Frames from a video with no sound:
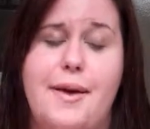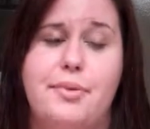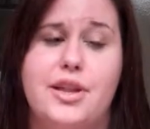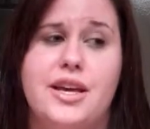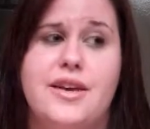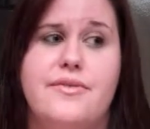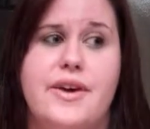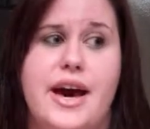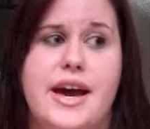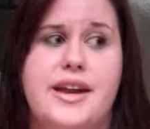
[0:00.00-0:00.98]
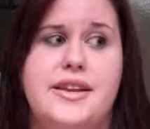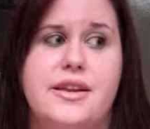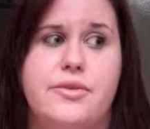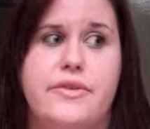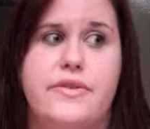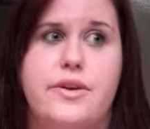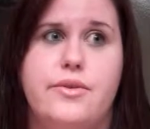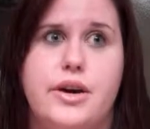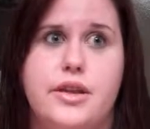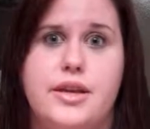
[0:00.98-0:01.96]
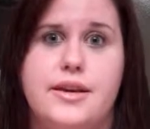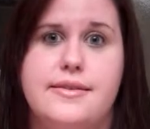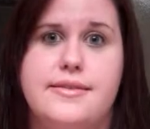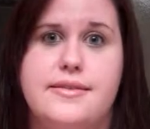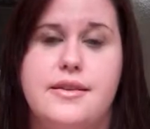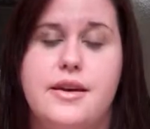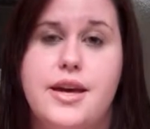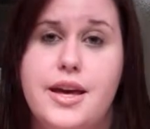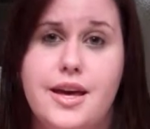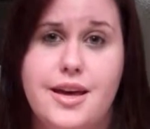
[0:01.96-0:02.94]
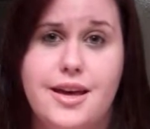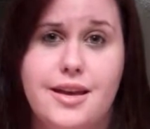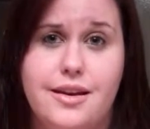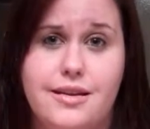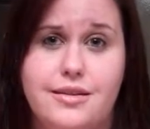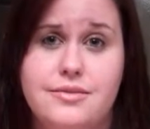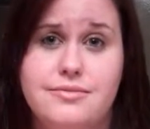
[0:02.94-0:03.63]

I believe I did a review on this in